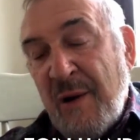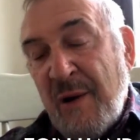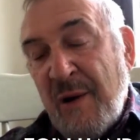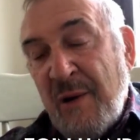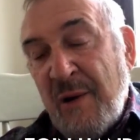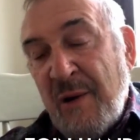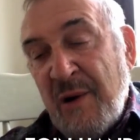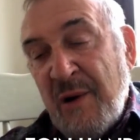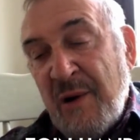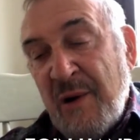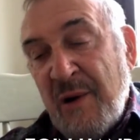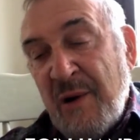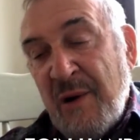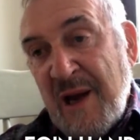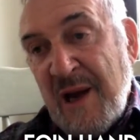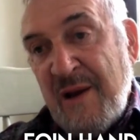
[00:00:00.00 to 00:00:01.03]
You know, as
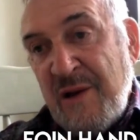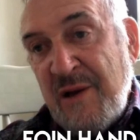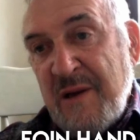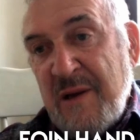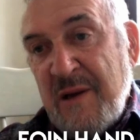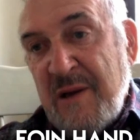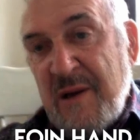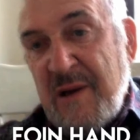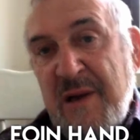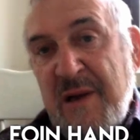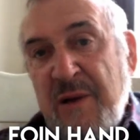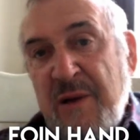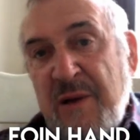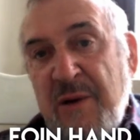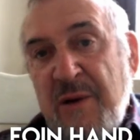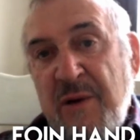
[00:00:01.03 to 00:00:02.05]
Gary just
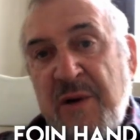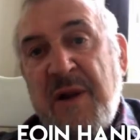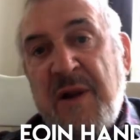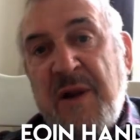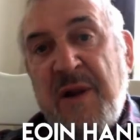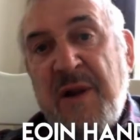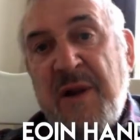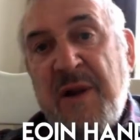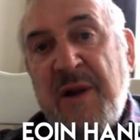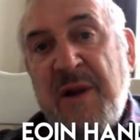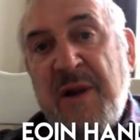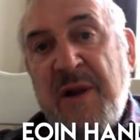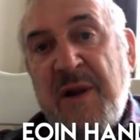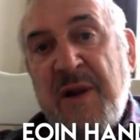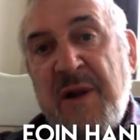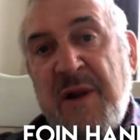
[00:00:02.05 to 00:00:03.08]
alluded
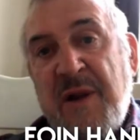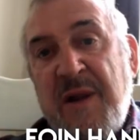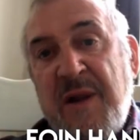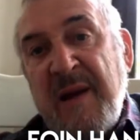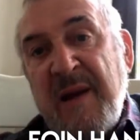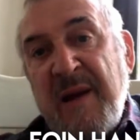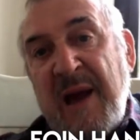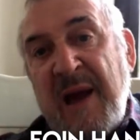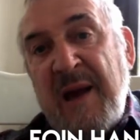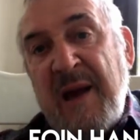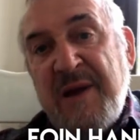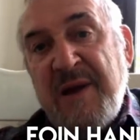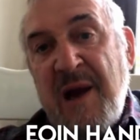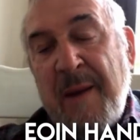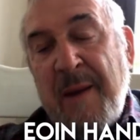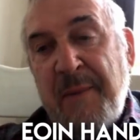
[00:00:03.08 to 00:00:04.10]
to,
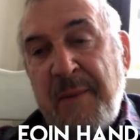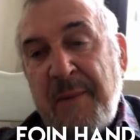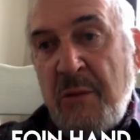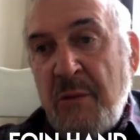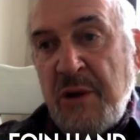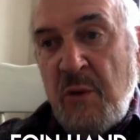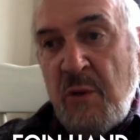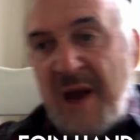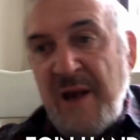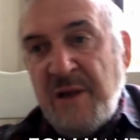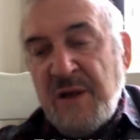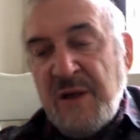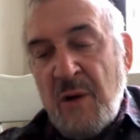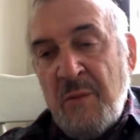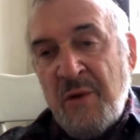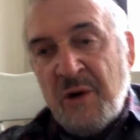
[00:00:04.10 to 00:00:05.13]
it was
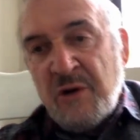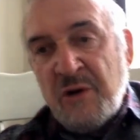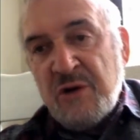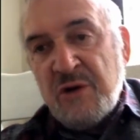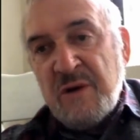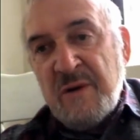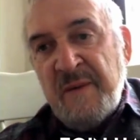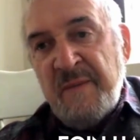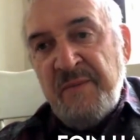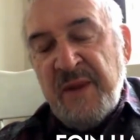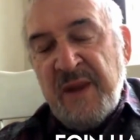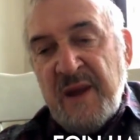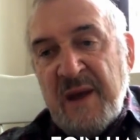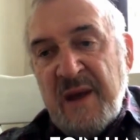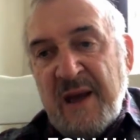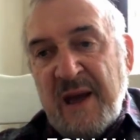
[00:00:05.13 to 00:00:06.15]
affected a lot because I was
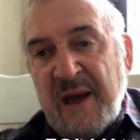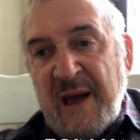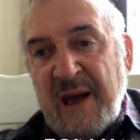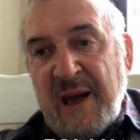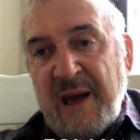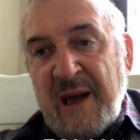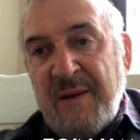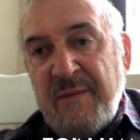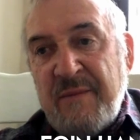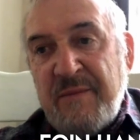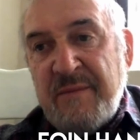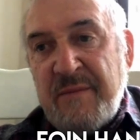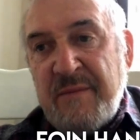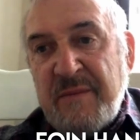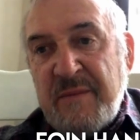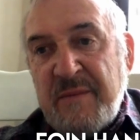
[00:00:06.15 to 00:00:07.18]
away so much.
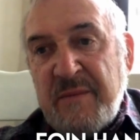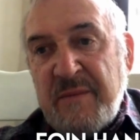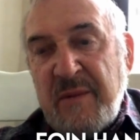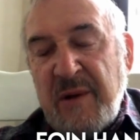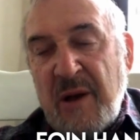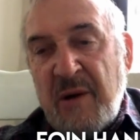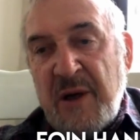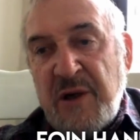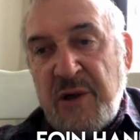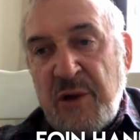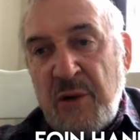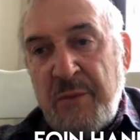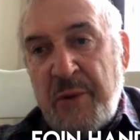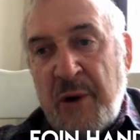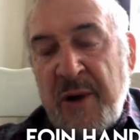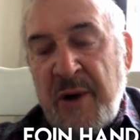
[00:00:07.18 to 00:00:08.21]

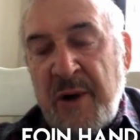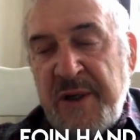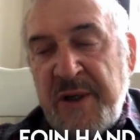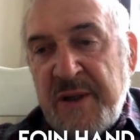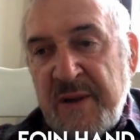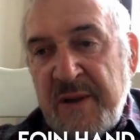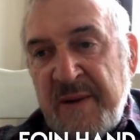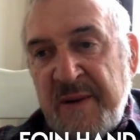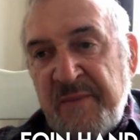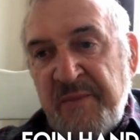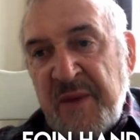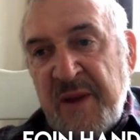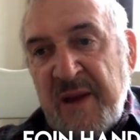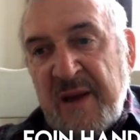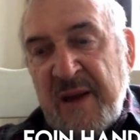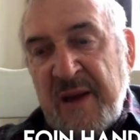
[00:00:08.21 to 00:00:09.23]
You know, I had two
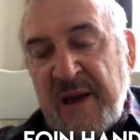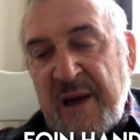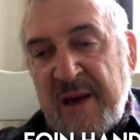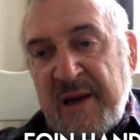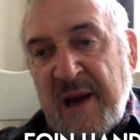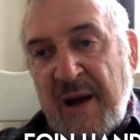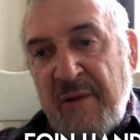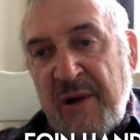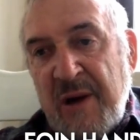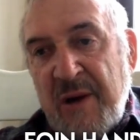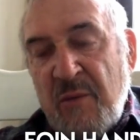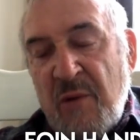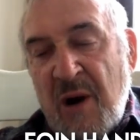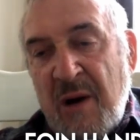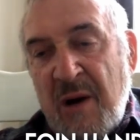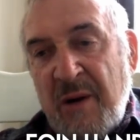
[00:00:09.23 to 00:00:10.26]
boys,
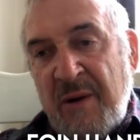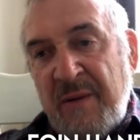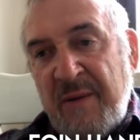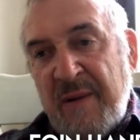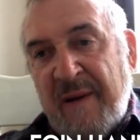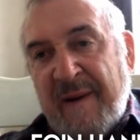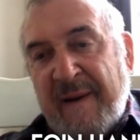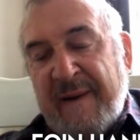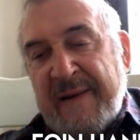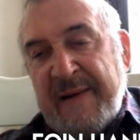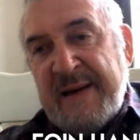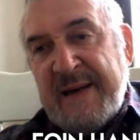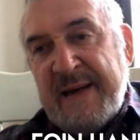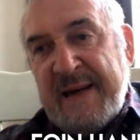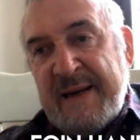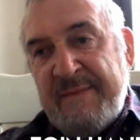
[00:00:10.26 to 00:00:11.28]
Gary and
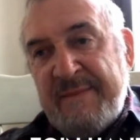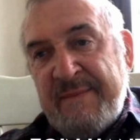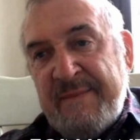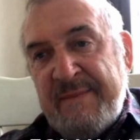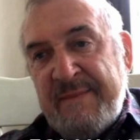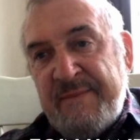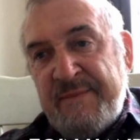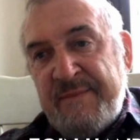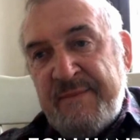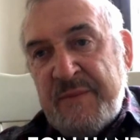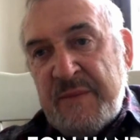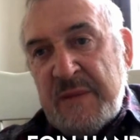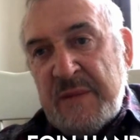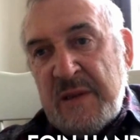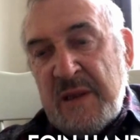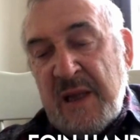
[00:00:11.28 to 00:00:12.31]
Warren, and
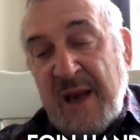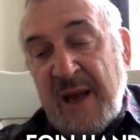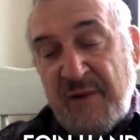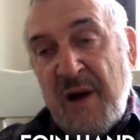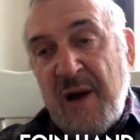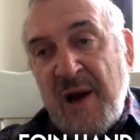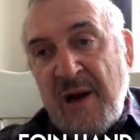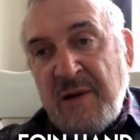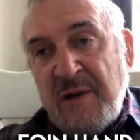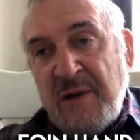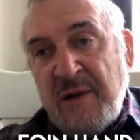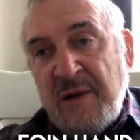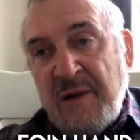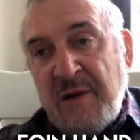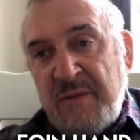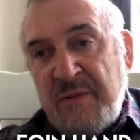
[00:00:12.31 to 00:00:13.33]
they've
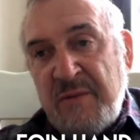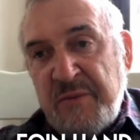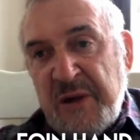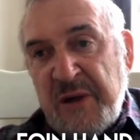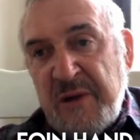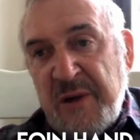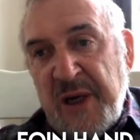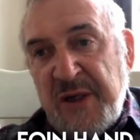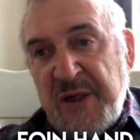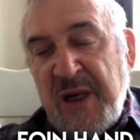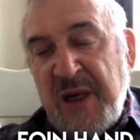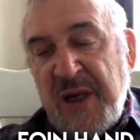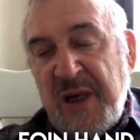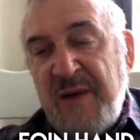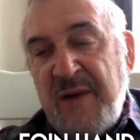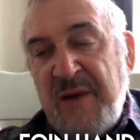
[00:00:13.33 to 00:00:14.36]
gone on to
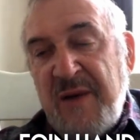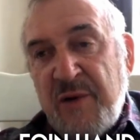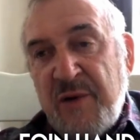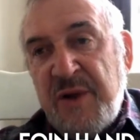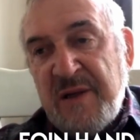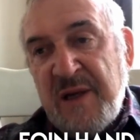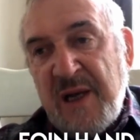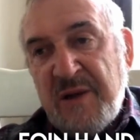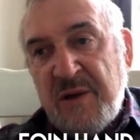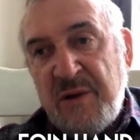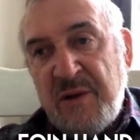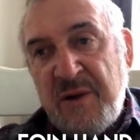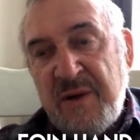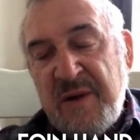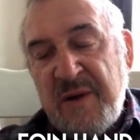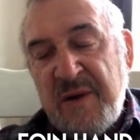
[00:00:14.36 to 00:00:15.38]
achieve good things.
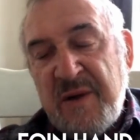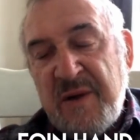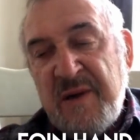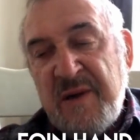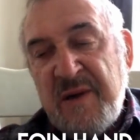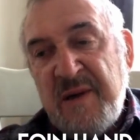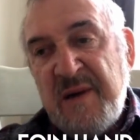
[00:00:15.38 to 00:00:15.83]
That's good.